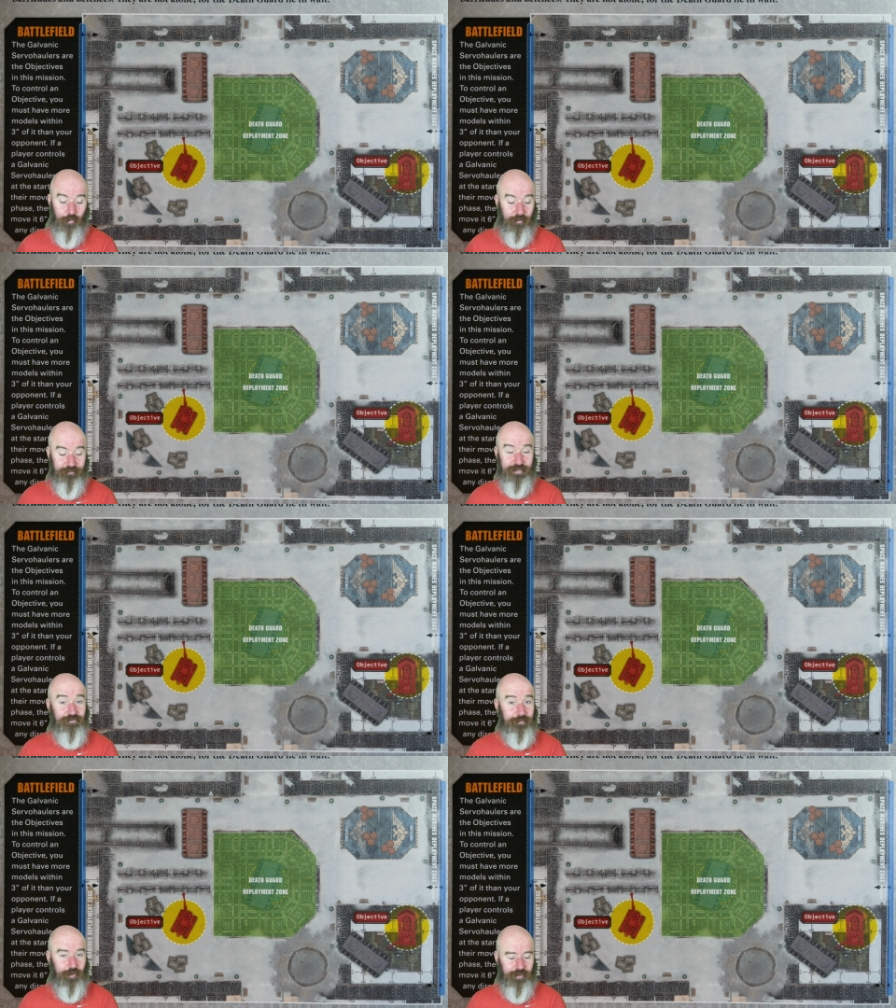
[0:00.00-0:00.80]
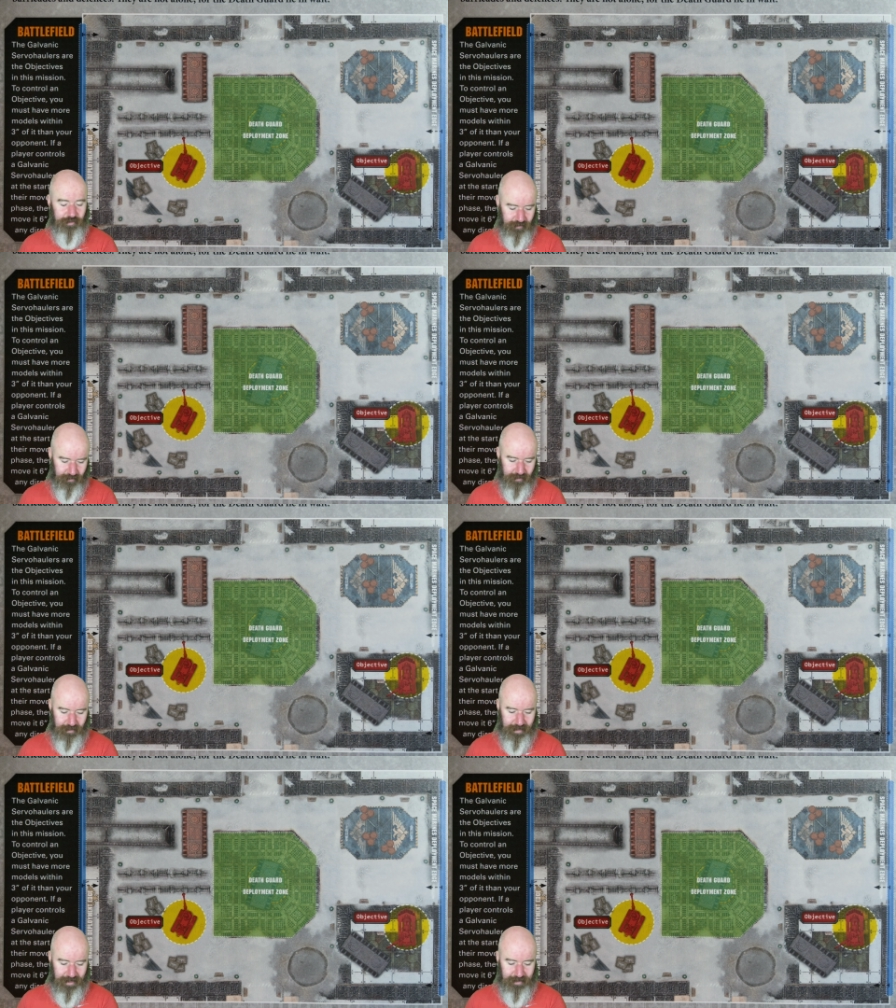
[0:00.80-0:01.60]
1 victory point.
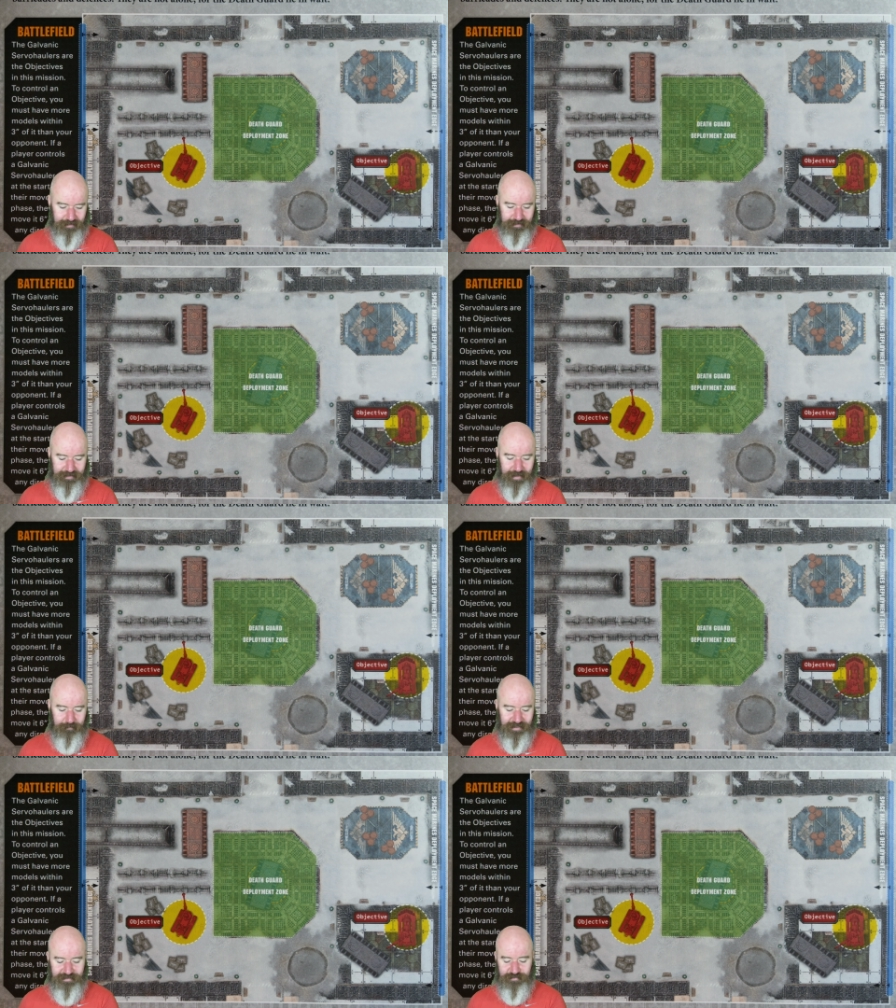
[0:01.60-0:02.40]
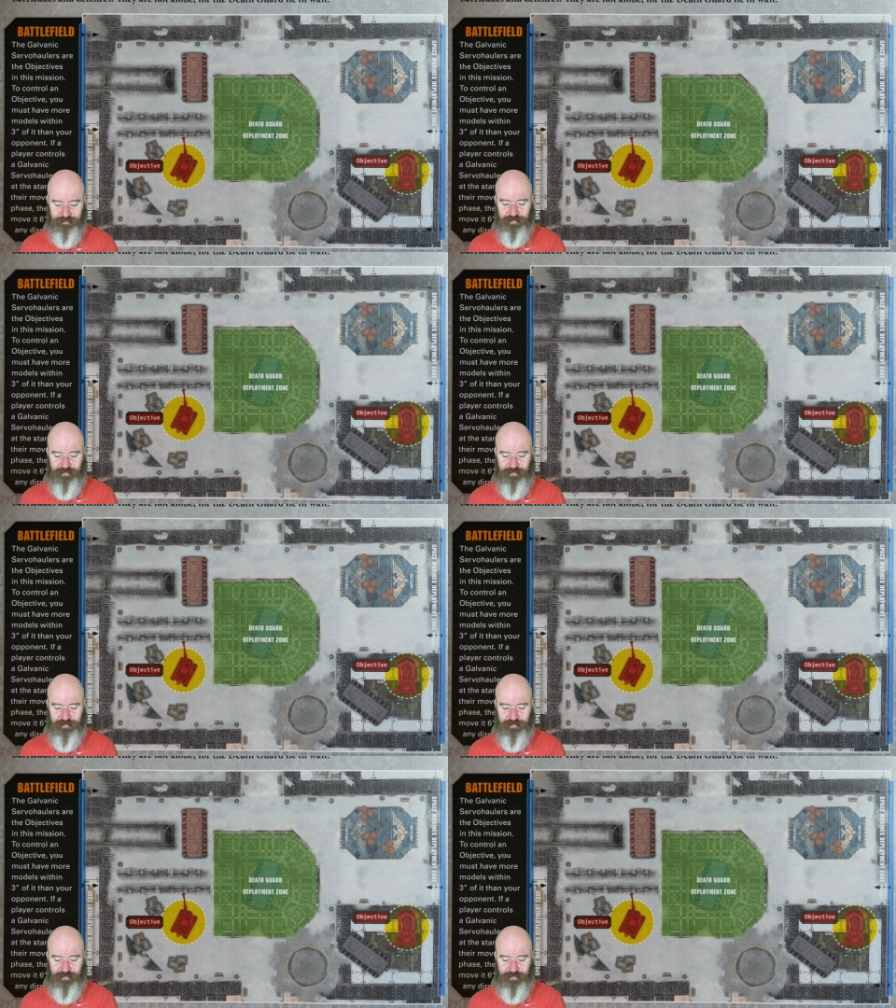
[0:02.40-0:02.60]
And the game lasts